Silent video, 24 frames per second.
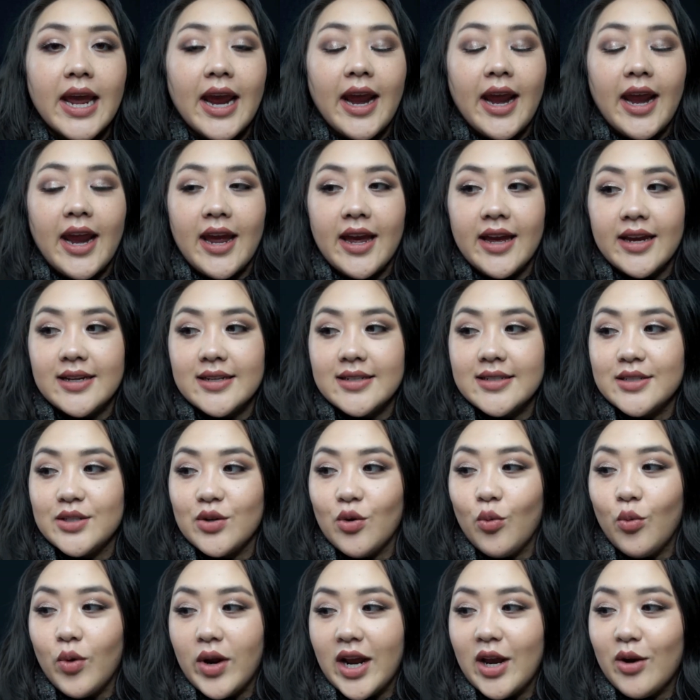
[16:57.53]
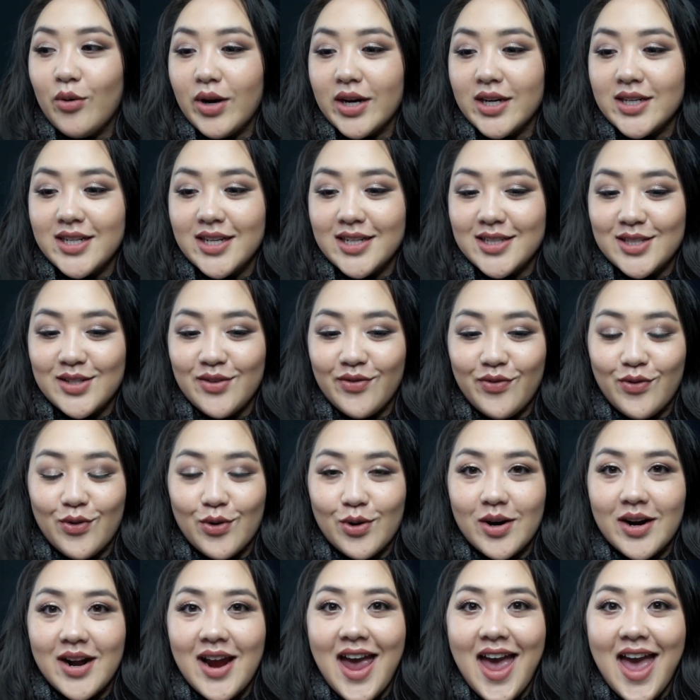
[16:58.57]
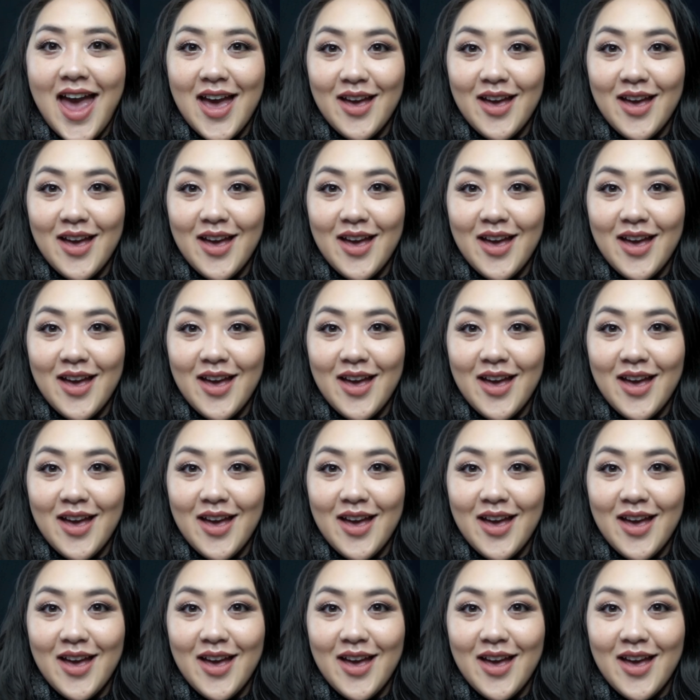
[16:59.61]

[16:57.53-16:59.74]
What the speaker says: And when I worked at Sephora,